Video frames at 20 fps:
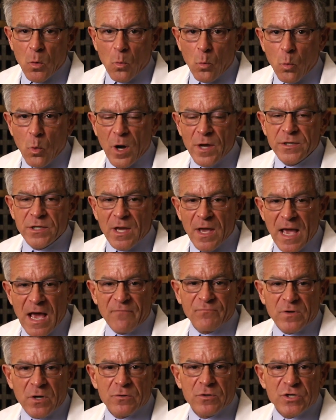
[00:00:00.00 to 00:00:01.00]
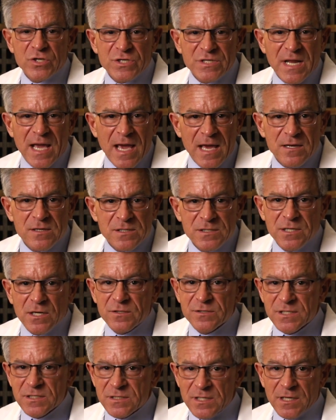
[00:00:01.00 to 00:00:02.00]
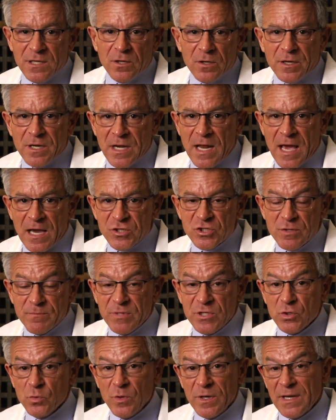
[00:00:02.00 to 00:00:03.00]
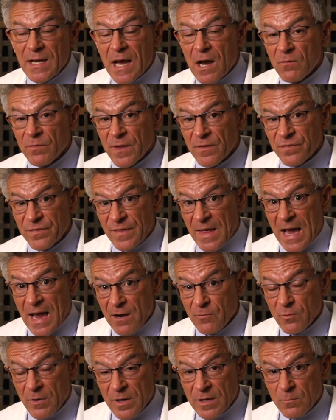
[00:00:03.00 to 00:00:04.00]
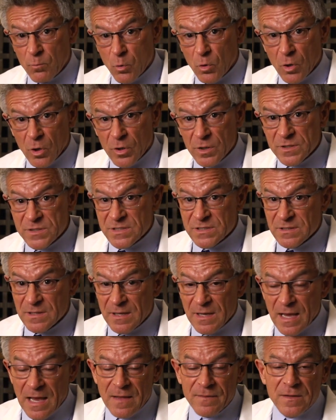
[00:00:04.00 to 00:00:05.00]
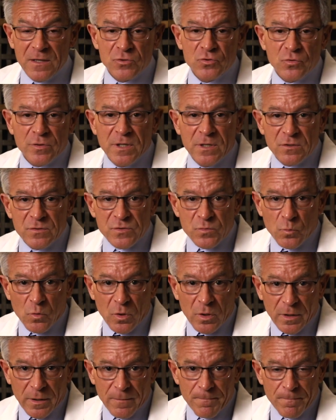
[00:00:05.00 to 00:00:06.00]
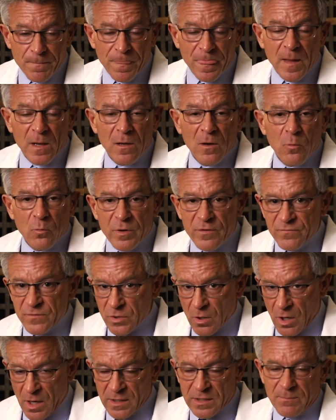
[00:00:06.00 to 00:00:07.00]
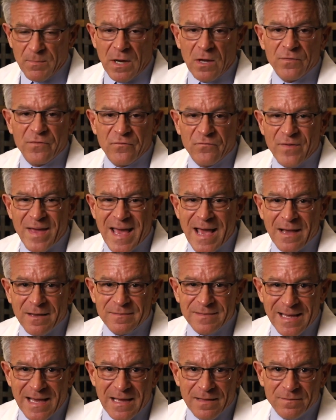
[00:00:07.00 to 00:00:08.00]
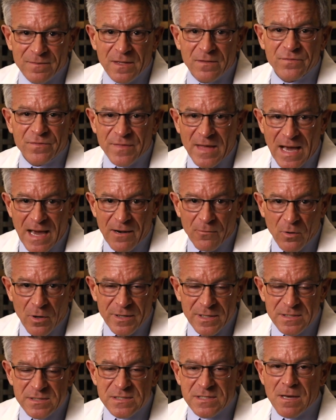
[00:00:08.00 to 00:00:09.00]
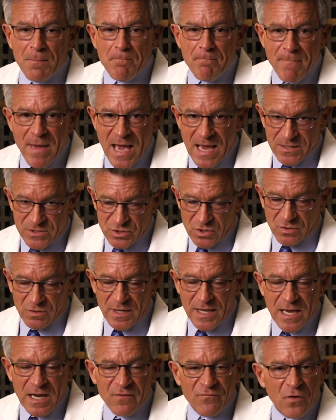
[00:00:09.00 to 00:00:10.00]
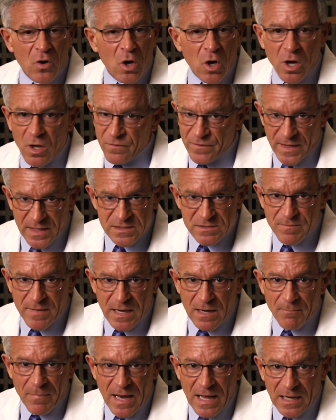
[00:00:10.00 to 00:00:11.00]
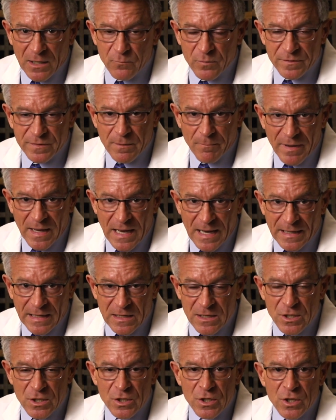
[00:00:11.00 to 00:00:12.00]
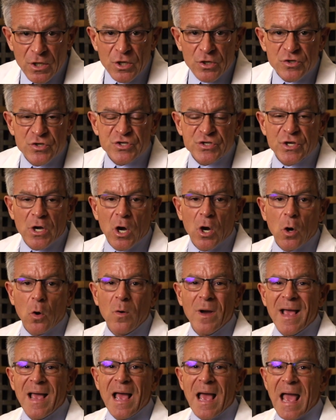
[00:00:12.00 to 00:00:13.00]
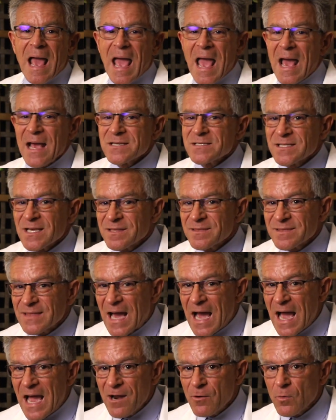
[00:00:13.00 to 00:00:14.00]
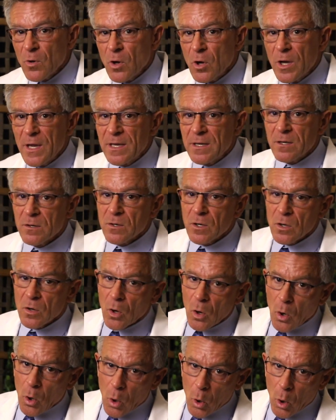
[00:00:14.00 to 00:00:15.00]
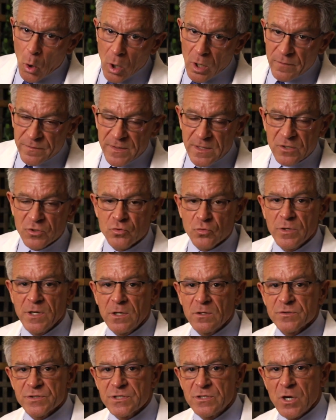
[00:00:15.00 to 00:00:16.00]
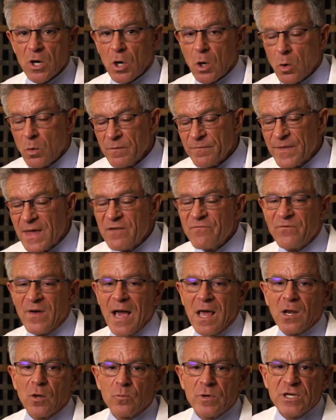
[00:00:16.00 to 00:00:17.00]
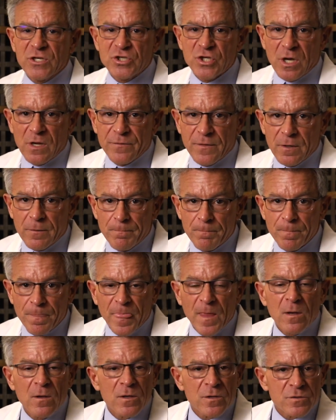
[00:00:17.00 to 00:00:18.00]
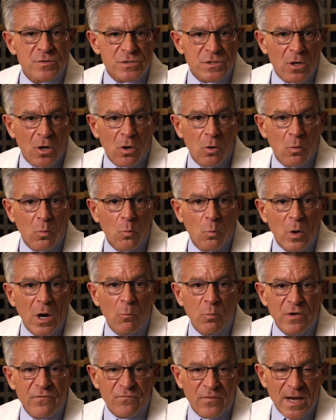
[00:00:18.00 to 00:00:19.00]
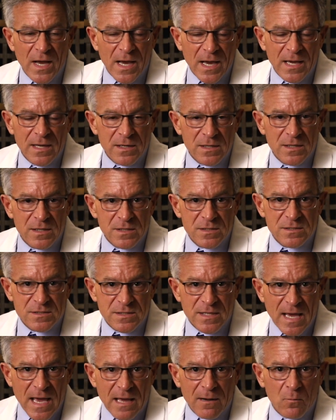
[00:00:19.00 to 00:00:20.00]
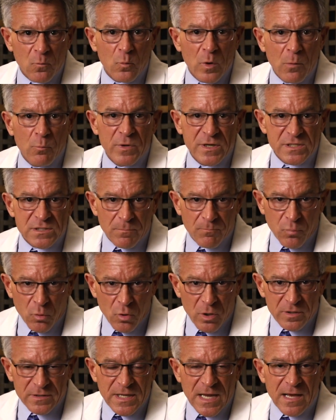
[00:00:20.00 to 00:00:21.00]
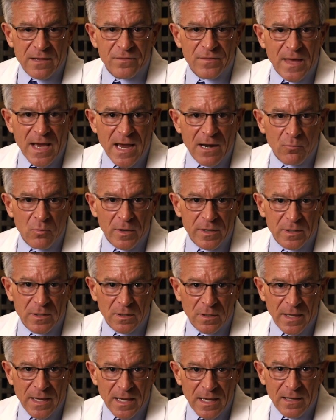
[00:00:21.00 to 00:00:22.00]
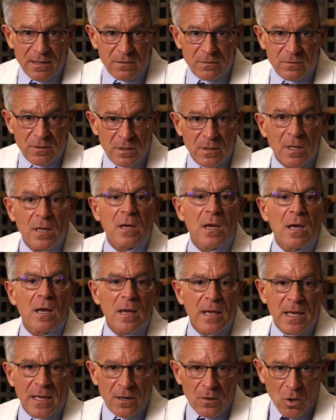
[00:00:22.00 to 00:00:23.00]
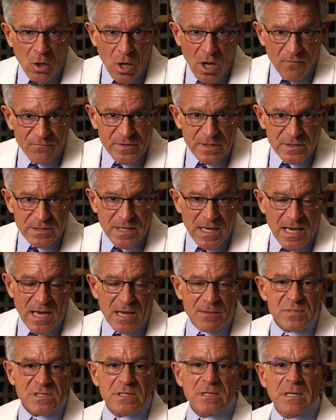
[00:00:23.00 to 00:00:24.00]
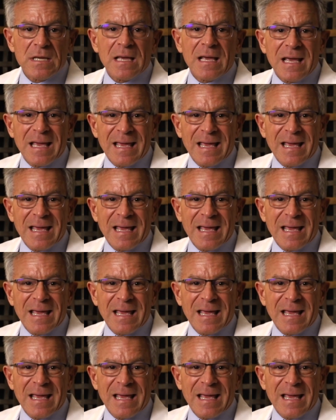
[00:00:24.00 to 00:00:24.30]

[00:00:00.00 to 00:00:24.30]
what you have to understand is there's this interconnection between how the thyroid works and the adrenals work. We've talked about the fact that the thyroid is the master gland of all things metabolic with the body. So as the thyroid or the adrenals go, they follow each other. So what we find is that when we support that thyroid gland, it oftentimes